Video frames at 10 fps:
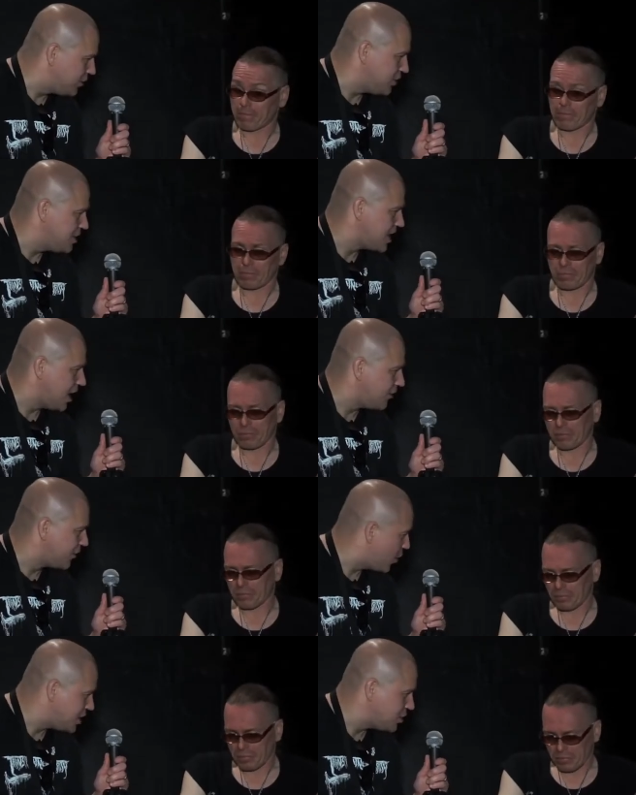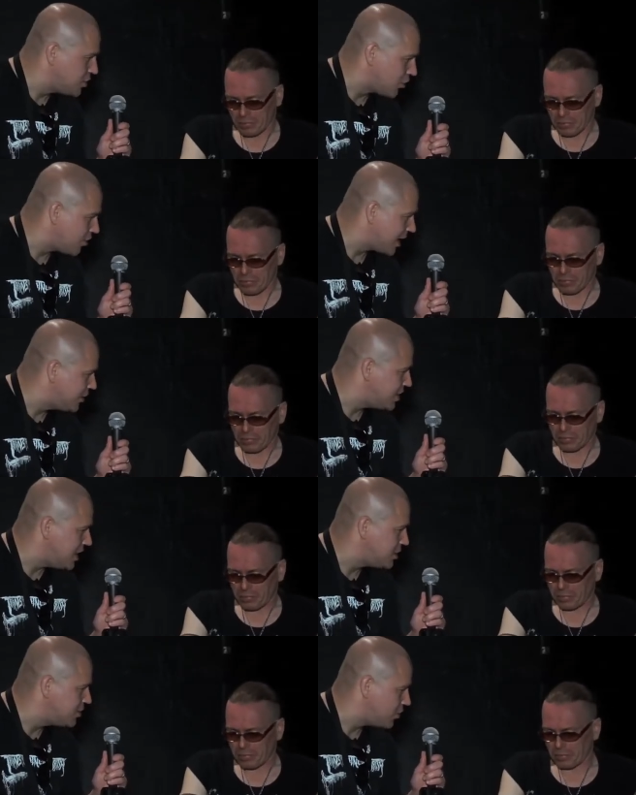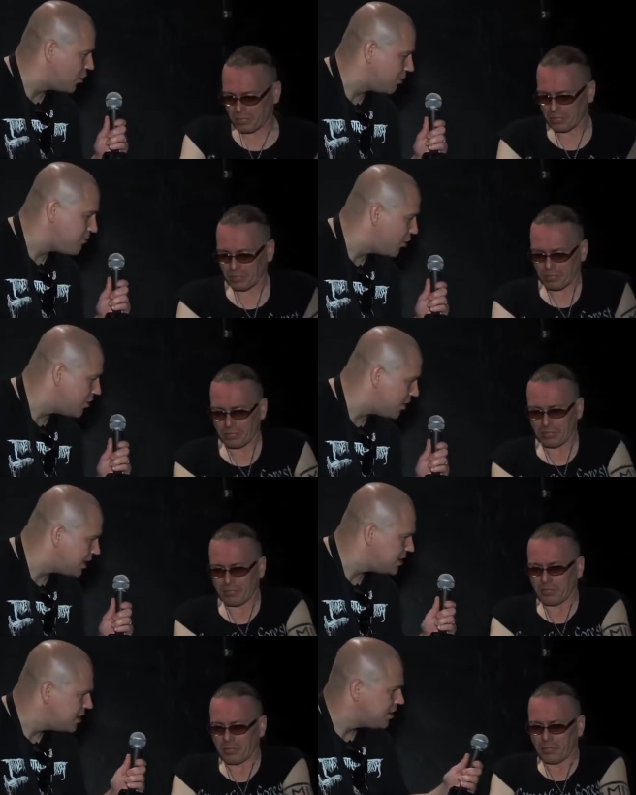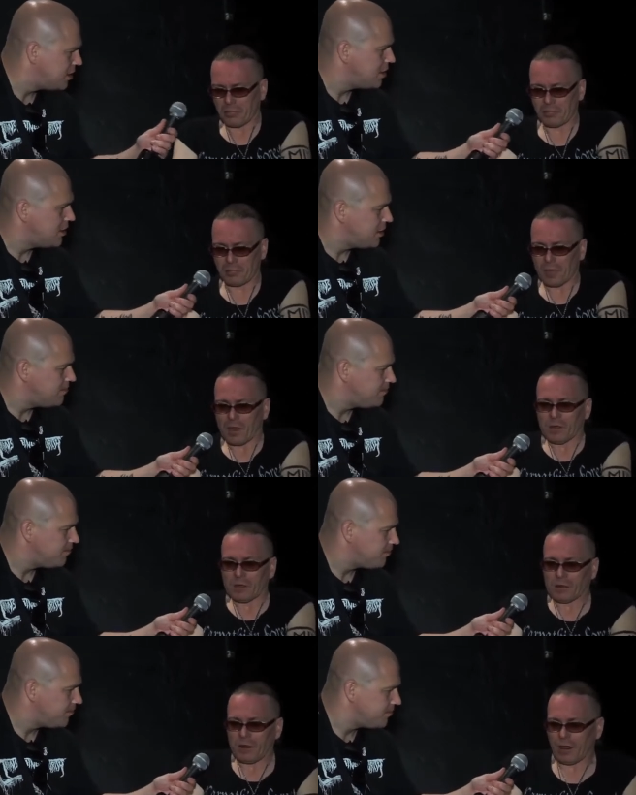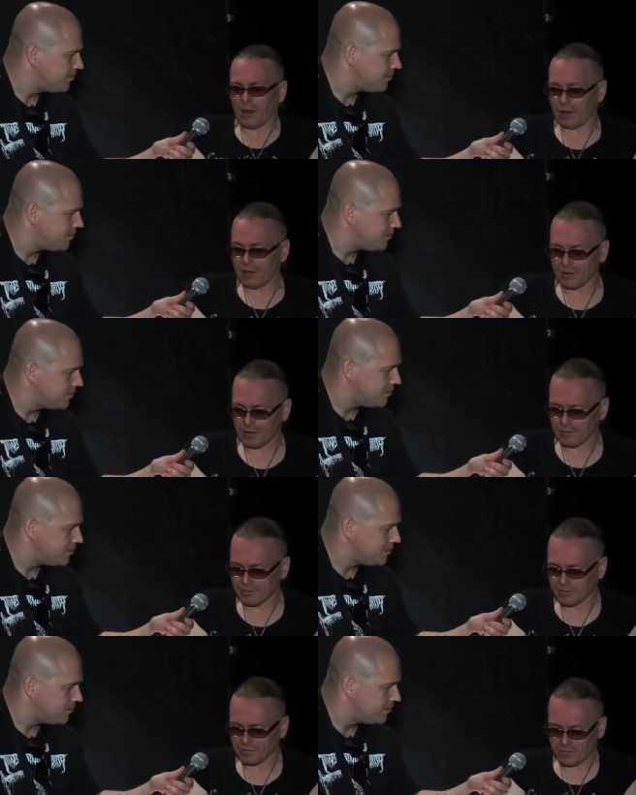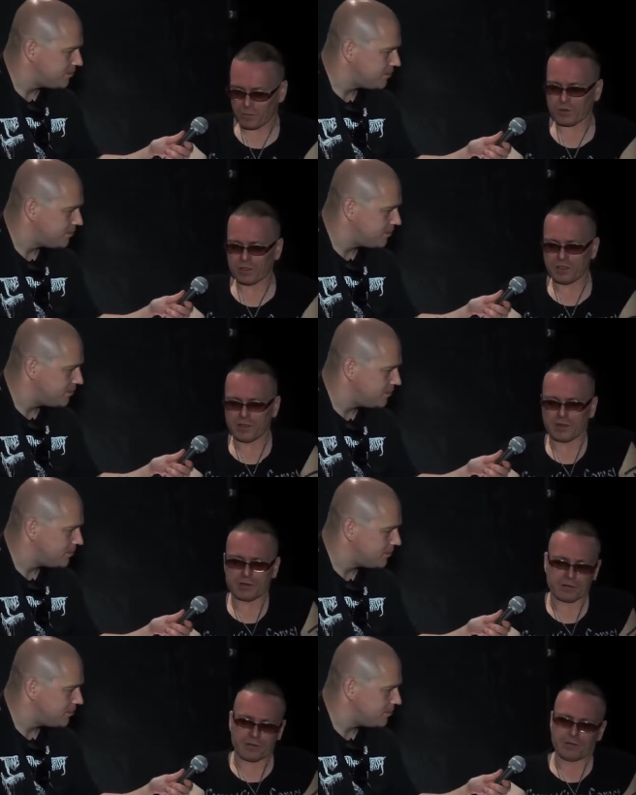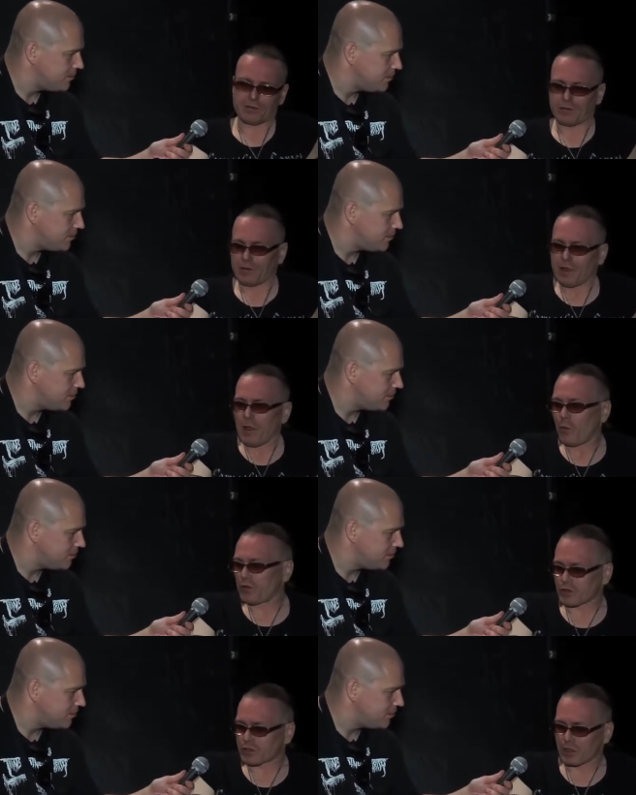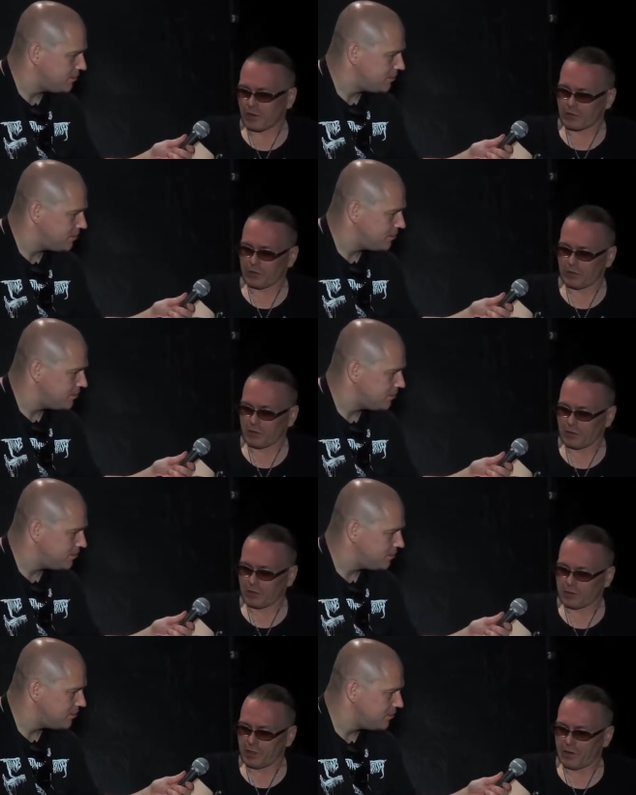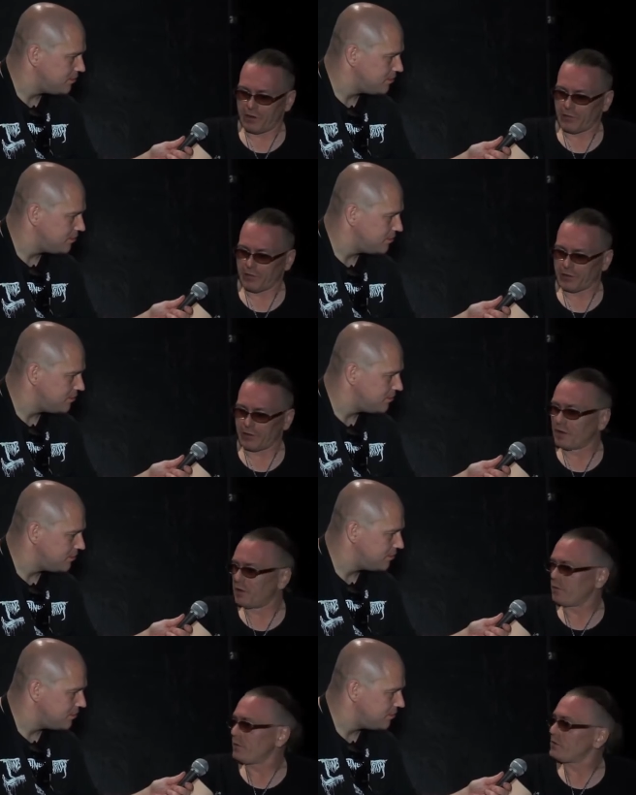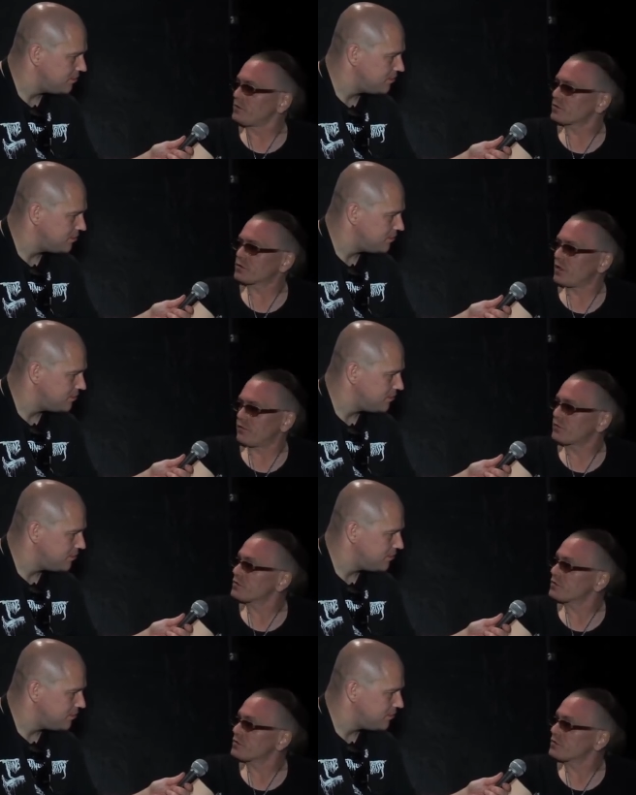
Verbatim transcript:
Speaker 1: to these kind of questions or accusations or ponderings?
Speaker 2: I totally see that. We just have to deliver, and we just have to